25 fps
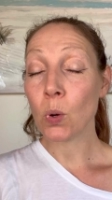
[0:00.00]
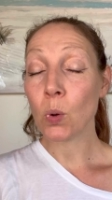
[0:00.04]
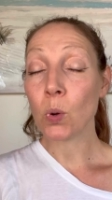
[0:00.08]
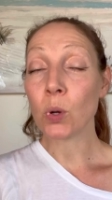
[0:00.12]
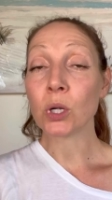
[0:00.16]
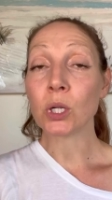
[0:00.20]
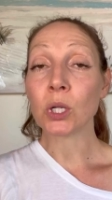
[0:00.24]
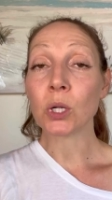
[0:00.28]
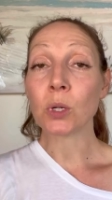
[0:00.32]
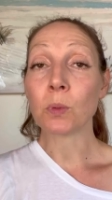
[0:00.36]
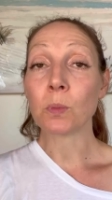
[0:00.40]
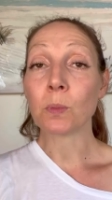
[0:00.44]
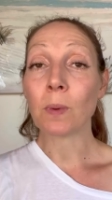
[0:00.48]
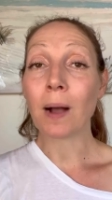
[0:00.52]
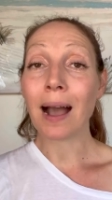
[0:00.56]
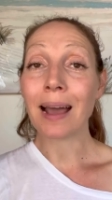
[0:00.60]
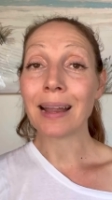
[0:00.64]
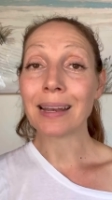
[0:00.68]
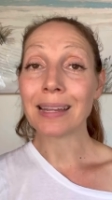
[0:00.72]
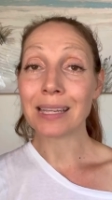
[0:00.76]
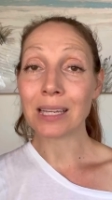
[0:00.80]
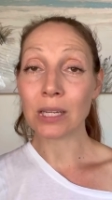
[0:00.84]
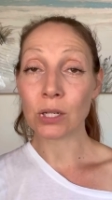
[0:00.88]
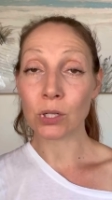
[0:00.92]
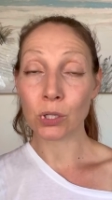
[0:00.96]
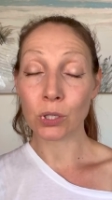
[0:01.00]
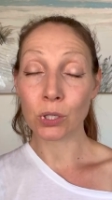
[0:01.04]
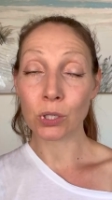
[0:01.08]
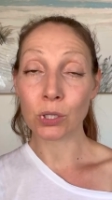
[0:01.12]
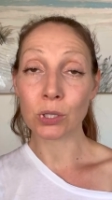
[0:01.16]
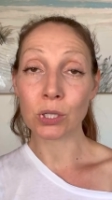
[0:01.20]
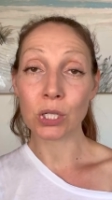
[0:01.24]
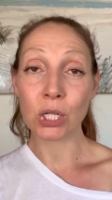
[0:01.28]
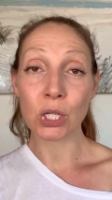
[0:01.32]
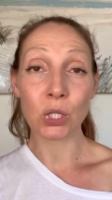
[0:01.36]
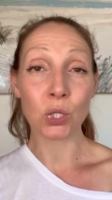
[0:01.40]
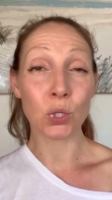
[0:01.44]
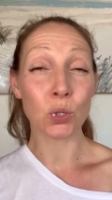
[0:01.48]
or your body can
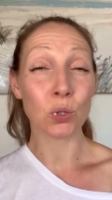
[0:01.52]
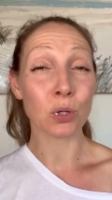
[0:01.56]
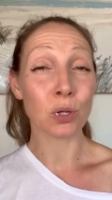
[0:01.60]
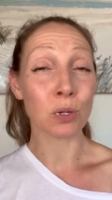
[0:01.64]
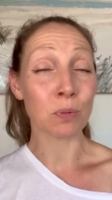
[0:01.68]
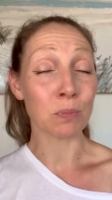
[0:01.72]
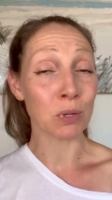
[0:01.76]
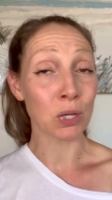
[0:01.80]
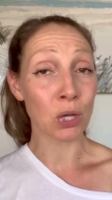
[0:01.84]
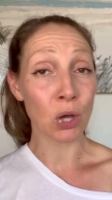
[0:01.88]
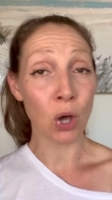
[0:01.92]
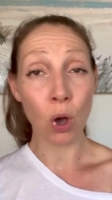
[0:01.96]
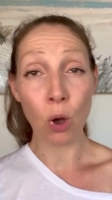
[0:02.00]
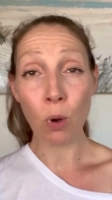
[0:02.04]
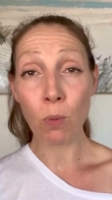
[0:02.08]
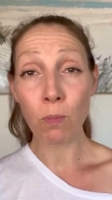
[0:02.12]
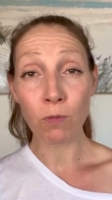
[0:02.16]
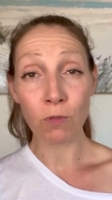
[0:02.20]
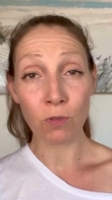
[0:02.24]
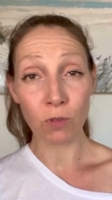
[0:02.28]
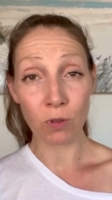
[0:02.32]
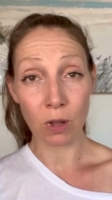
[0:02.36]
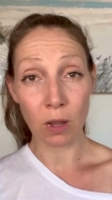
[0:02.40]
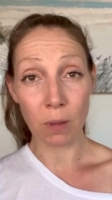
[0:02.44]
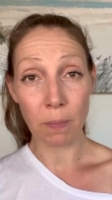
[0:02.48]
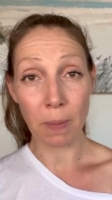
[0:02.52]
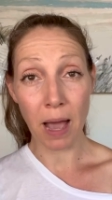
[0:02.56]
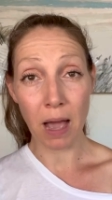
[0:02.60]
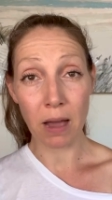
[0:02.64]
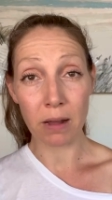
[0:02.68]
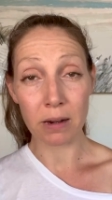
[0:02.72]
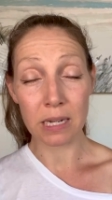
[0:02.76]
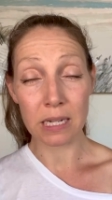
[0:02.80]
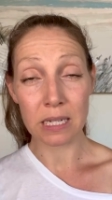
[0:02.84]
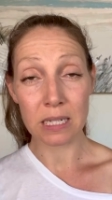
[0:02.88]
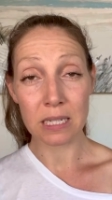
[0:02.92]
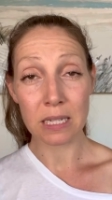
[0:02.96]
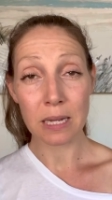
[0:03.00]
hurt and you can be hopeful about
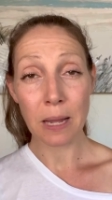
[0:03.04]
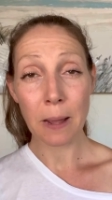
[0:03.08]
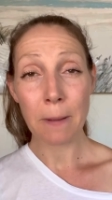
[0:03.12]
it.